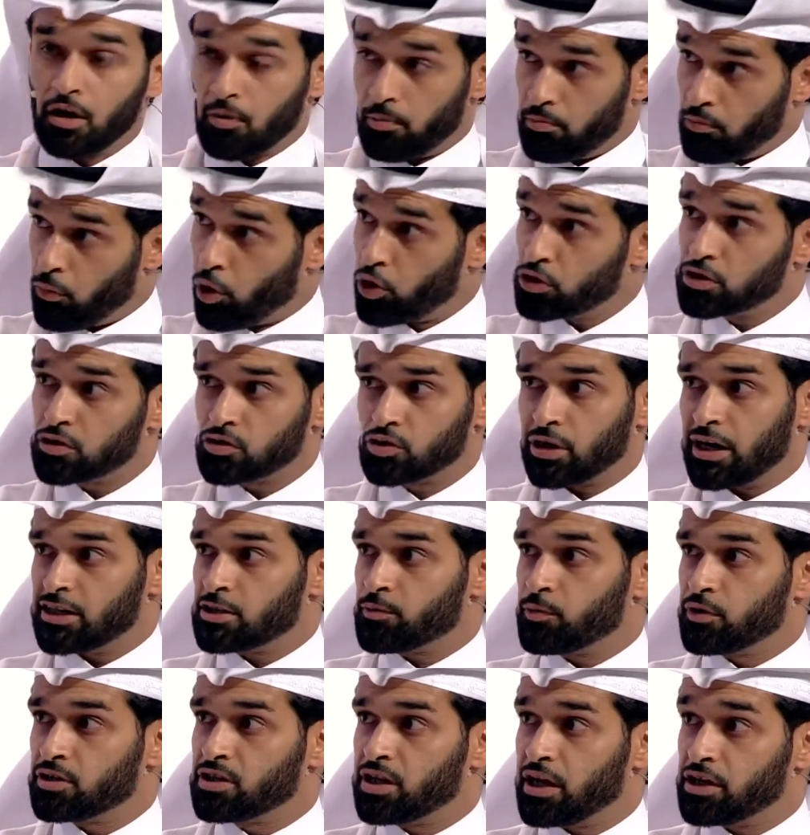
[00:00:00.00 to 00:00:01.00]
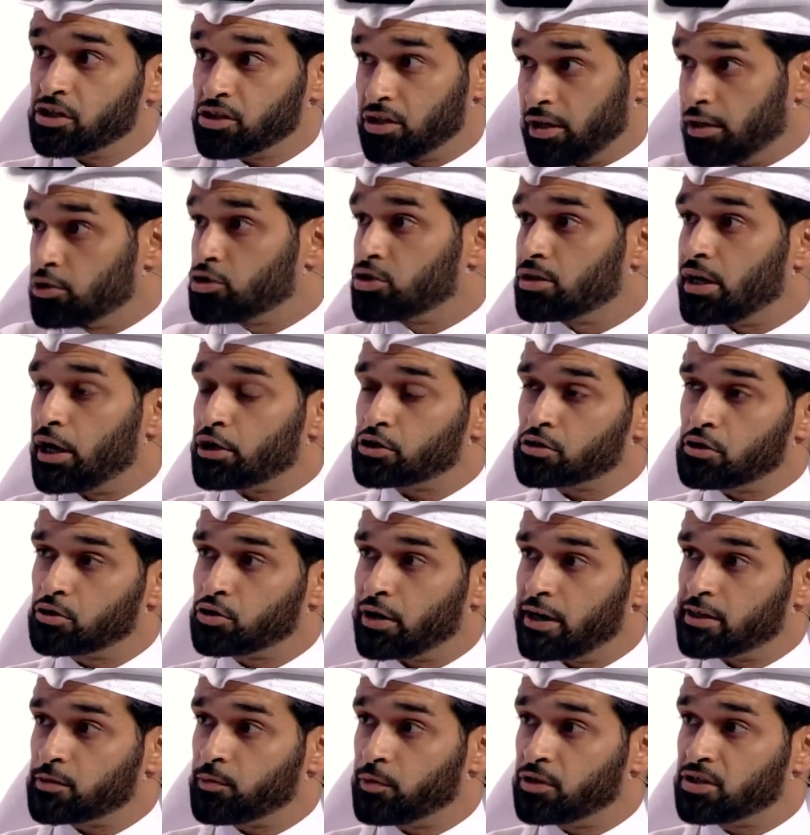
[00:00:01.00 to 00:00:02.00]
Modes of transportation, international
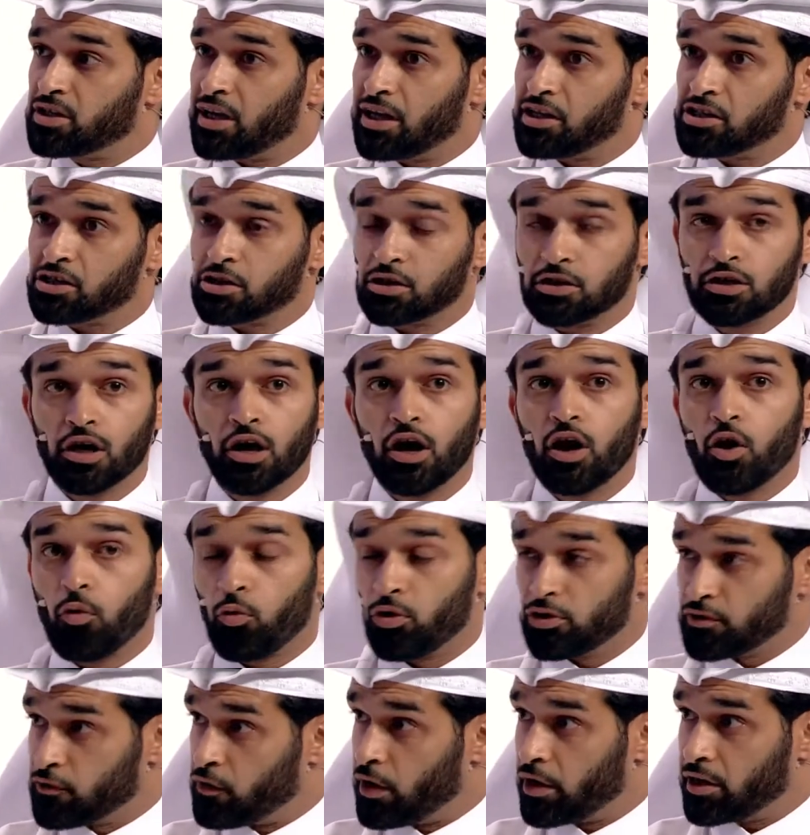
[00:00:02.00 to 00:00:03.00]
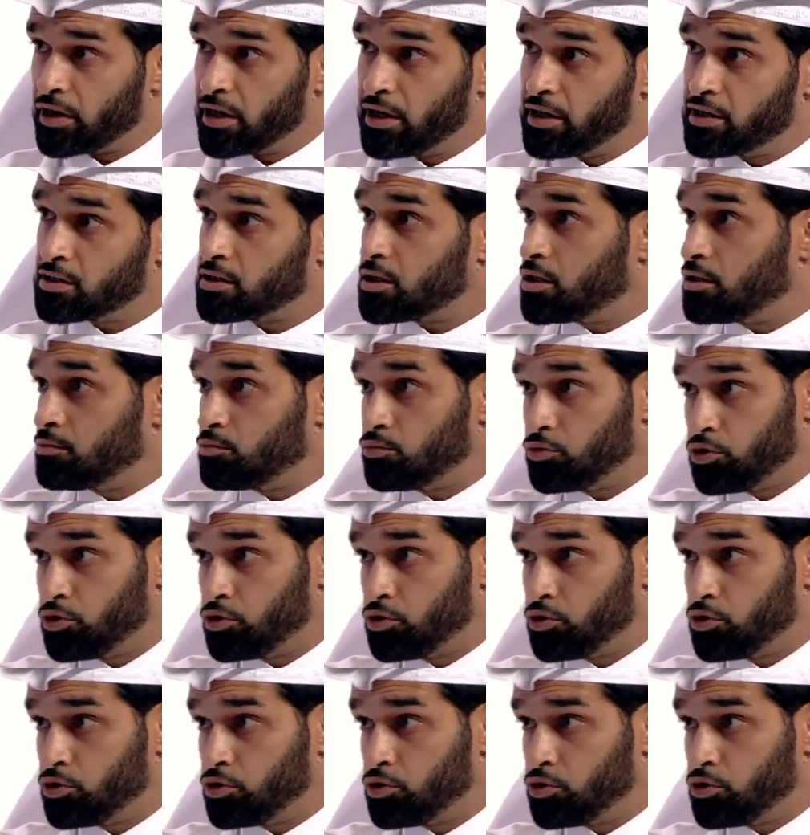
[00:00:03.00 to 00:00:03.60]
transportation was very easy.